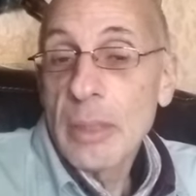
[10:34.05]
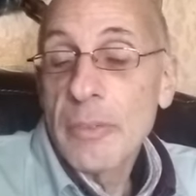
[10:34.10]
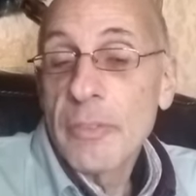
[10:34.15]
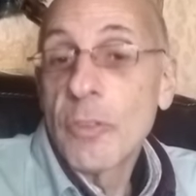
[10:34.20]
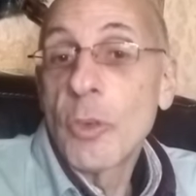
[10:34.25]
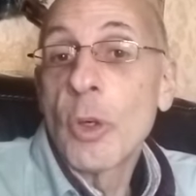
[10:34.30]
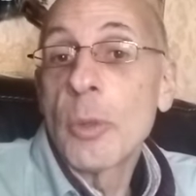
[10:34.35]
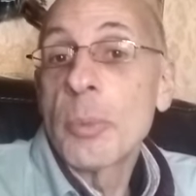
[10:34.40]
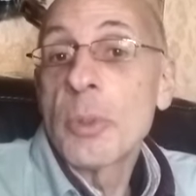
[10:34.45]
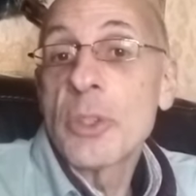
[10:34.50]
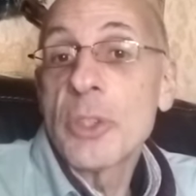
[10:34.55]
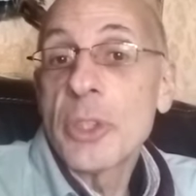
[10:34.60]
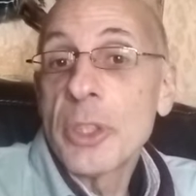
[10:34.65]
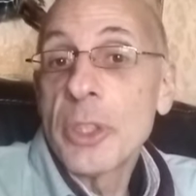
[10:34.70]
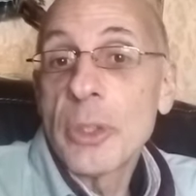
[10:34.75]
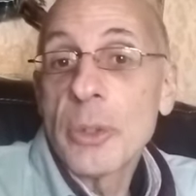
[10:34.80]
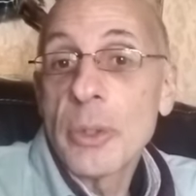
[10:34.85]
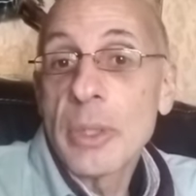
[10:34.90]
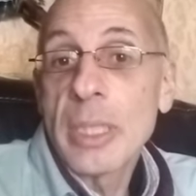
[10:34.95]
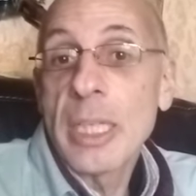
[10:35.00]
formed a
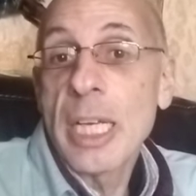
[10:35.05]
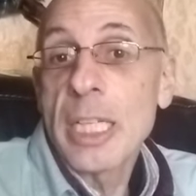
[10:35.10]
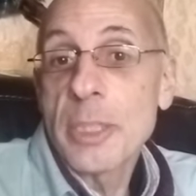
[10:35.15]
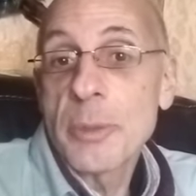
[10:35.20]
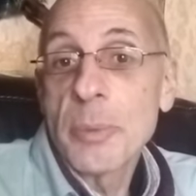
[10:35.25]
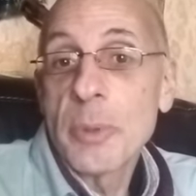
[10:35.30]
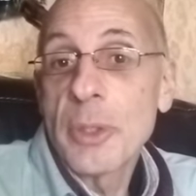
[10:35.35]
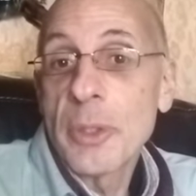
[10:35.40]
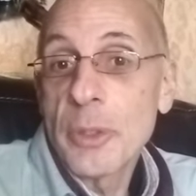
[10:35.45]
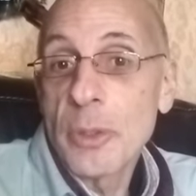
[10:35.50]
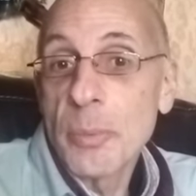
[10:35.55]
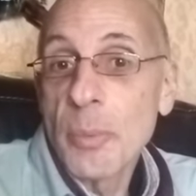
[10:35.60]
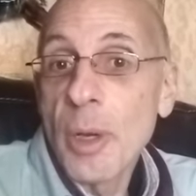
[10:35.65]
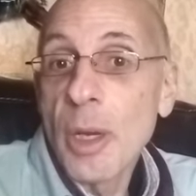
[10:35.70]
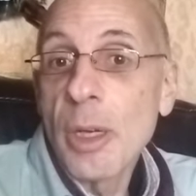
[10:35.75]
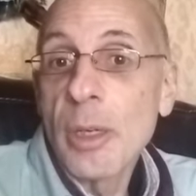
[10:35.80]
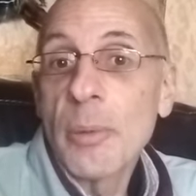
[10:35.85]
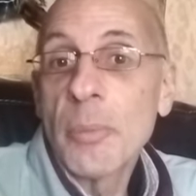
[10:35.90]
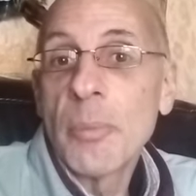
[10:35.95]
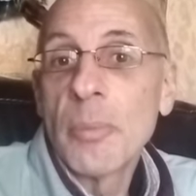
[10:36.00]
secure attachment to their
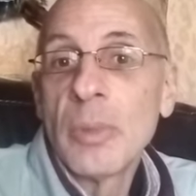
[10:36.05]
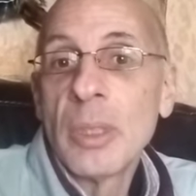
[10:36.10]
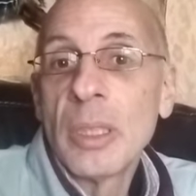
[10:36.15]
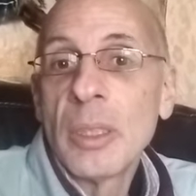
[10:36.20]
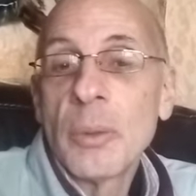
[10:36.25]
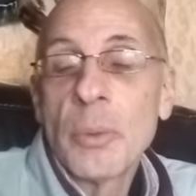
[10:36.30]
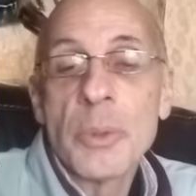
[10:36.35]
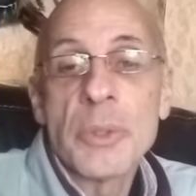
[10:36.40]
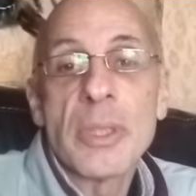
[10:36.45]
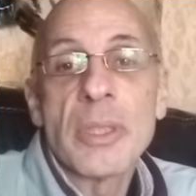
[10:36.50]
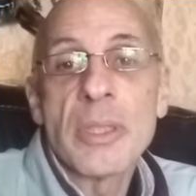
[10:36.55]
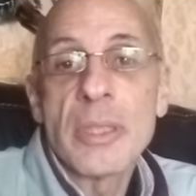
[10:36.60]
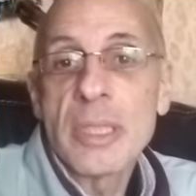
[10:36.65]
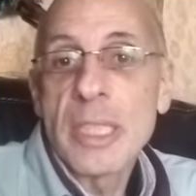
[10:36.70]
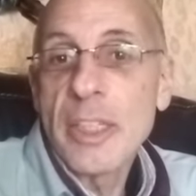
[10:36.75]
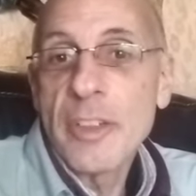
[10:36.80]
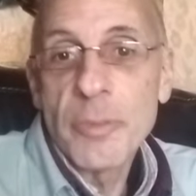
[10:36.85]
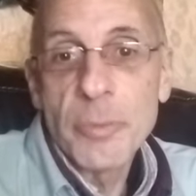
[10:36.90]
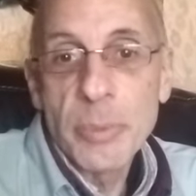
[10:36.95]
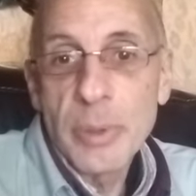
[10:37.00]
mom, was in a
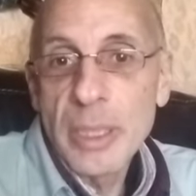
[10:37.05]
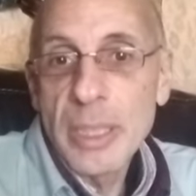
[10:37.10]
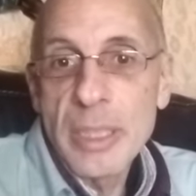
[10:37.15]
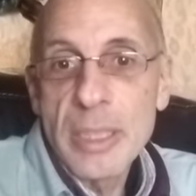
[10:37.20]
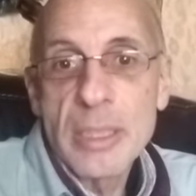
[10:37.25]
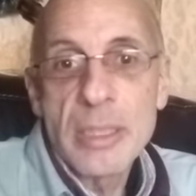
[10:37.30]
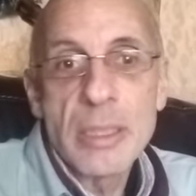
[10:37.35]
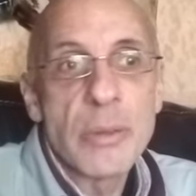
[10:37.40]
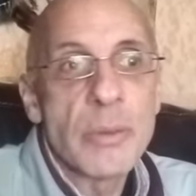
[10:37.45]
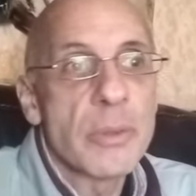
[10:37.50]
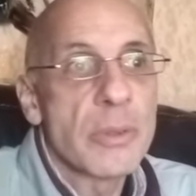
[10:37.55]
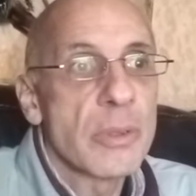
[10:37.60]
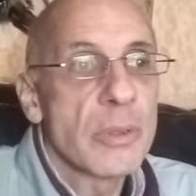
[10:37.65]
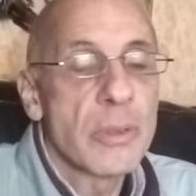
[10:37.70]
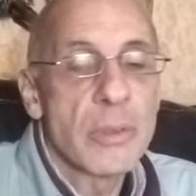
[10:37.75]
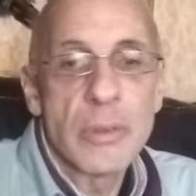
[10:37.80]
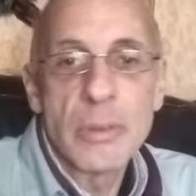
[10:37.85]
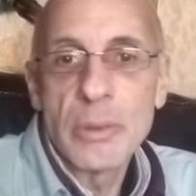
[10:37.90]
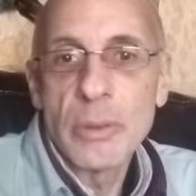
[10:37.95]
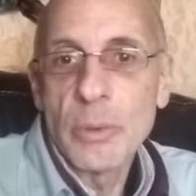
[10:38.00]
safe place. There was
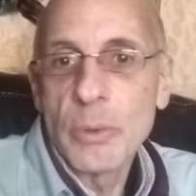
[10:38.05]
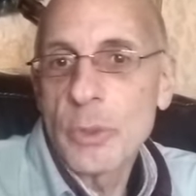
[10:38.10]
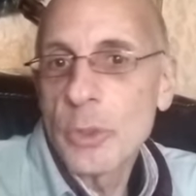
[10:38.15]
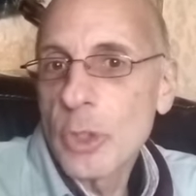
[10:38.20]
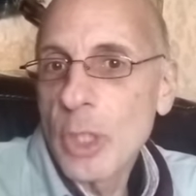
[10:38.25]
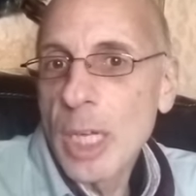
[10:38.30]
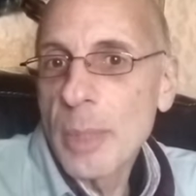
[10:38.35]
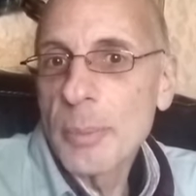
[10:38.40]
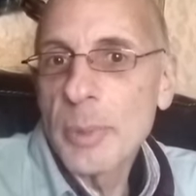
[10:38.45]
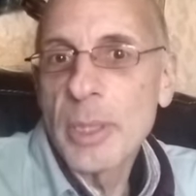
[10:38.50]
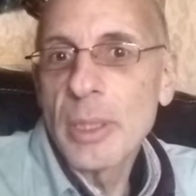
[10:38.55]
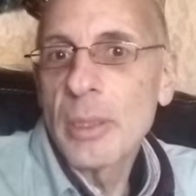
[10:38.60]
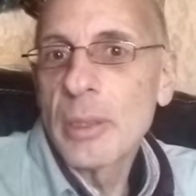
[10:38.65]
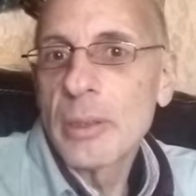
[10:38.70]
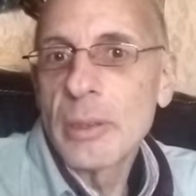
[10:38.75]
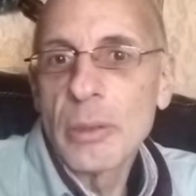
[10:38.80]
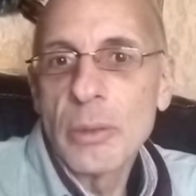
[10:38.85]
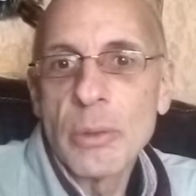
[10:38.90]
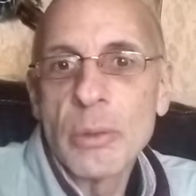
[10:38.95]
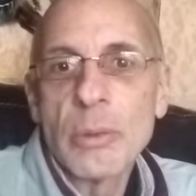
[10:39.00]
no trauma,
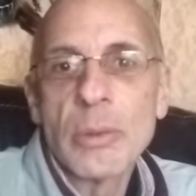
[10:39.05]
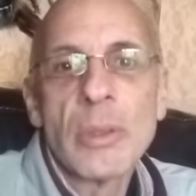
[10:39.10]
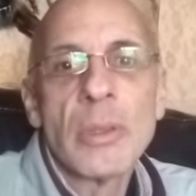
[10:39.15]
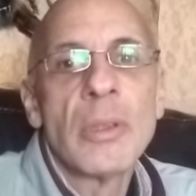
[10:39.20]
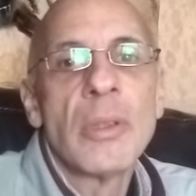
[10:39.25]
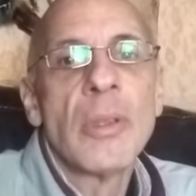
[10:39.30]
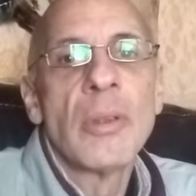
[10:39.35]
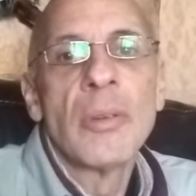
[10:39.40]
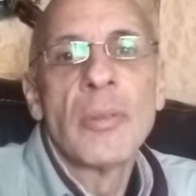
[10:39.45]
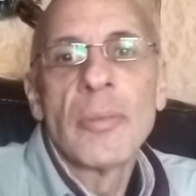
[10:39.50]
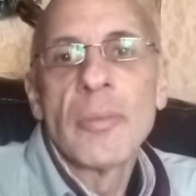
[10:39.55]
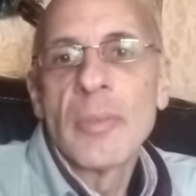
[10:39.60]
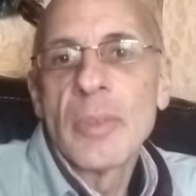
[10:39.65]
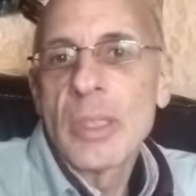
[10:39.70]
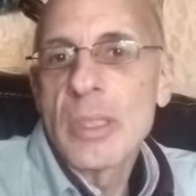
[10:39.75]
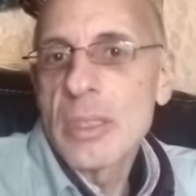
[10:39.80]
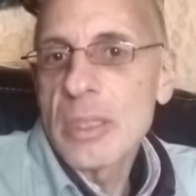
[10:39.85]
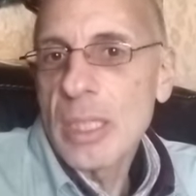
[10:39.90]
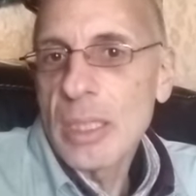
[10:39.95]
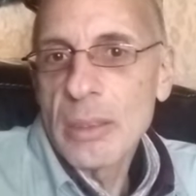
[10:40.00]
no
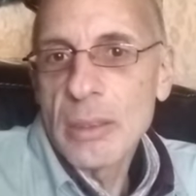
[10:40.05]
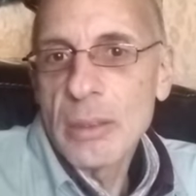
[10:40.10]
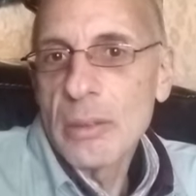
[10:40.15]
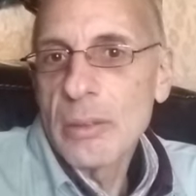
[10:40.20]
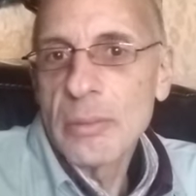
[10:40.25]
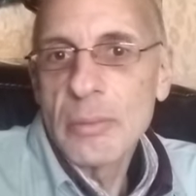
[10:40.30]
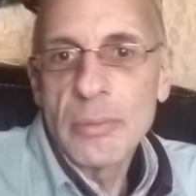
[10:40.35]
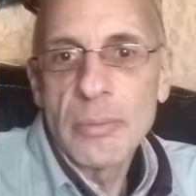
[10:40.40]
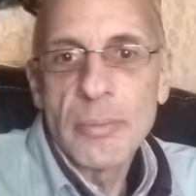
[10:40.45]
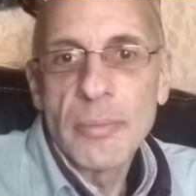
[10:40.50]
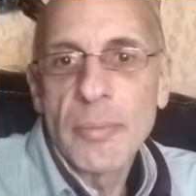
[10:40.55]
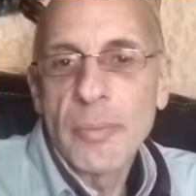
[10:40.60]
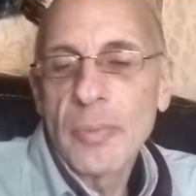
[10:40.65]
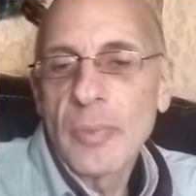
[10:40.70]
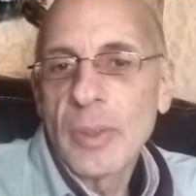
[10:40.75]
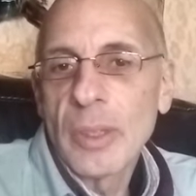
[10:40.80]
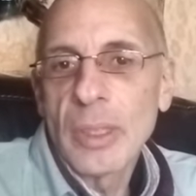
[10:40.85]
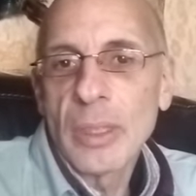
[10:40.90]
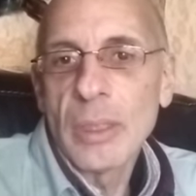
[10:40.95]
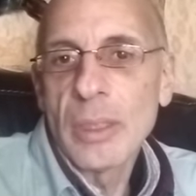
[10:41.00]
sudden,
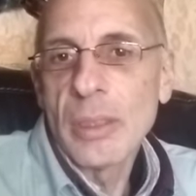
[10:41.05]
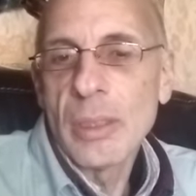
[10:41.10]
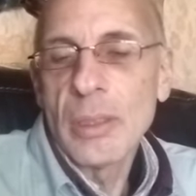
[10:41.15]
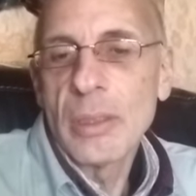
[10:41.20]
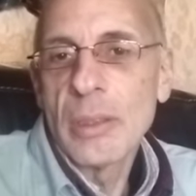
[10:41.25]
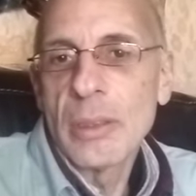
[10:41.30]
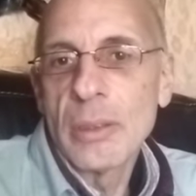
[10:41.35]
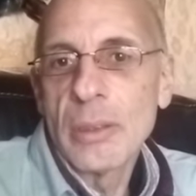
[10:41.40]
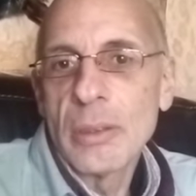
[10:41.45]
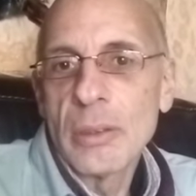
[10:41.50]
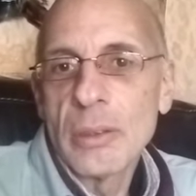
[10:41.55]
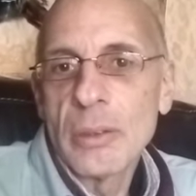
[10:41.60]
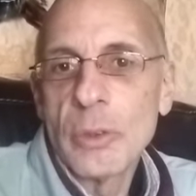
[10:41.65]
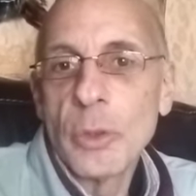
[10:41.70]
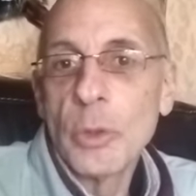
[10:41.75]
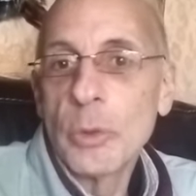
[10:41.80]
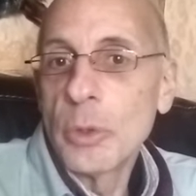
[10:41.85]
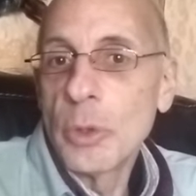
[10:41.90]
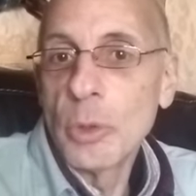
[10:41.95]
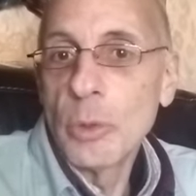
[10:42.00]
uh,
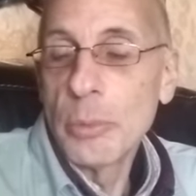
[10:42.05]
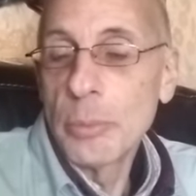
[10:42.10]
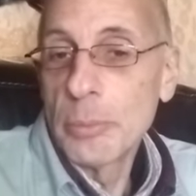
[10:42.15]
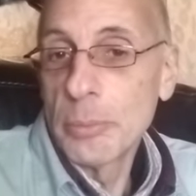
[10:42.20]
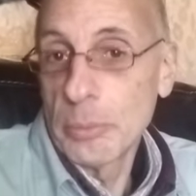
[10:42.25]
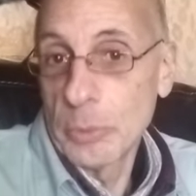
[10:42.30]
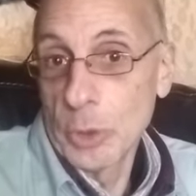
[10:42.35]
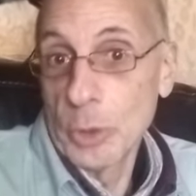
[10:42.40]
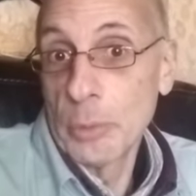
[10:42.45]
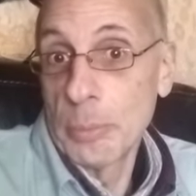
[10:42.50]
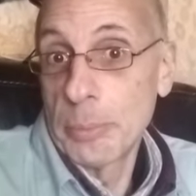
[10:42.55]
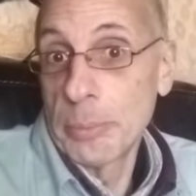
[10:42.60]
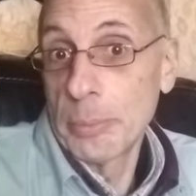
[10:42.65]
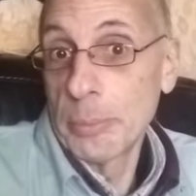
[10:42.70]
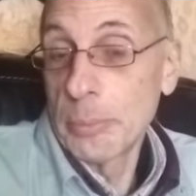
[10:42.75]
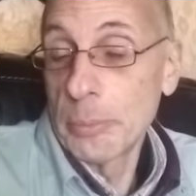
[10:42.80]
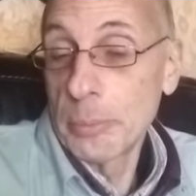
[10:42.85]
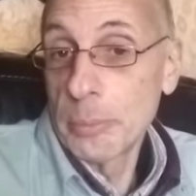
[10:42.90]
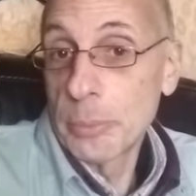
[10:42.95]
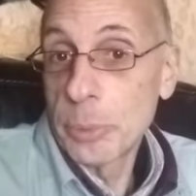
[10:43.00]
no no no
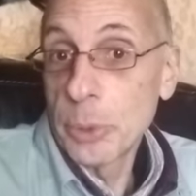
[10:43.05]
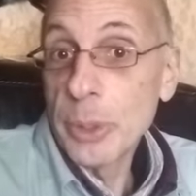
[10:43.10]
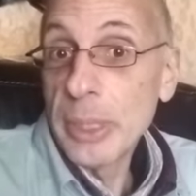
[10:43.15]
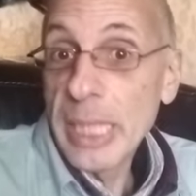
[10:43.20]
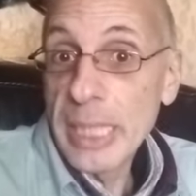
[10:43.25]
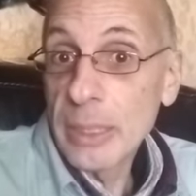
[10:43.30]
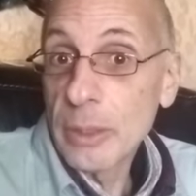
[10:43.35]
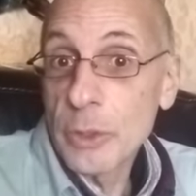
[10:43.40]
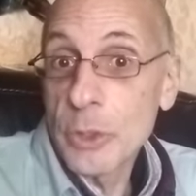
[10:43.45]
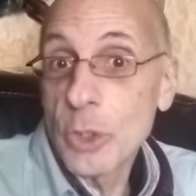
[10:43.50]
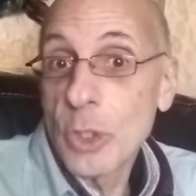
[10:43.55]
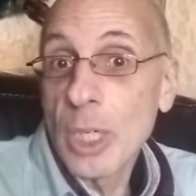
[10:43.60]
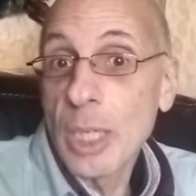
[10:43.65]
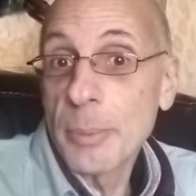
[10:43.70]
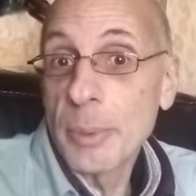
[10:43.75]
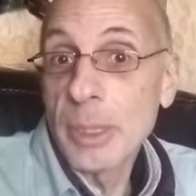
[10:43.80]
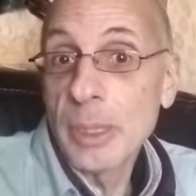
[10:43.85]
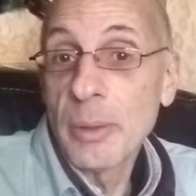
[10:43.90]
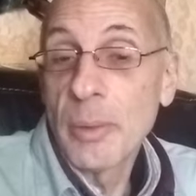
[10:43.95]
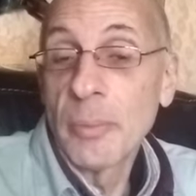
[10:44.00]
prenatal
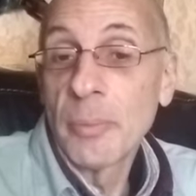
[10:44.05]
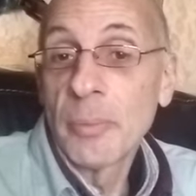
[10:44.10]
trauma